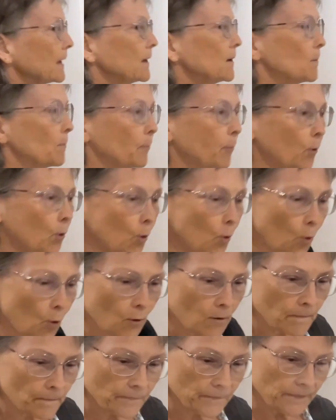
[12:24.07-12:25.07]
going to
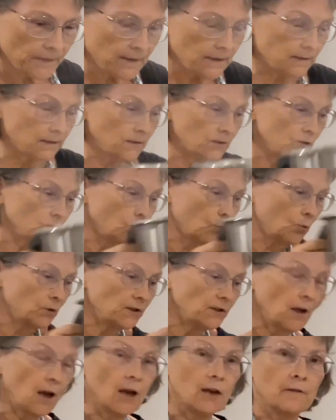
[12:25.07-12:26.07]
pour this
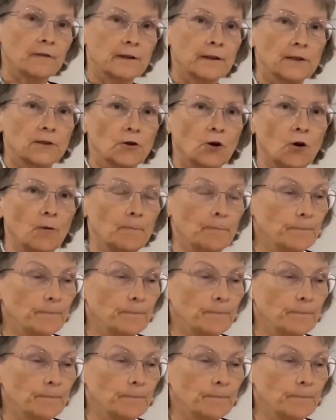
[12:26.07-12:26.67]
sauce over the top.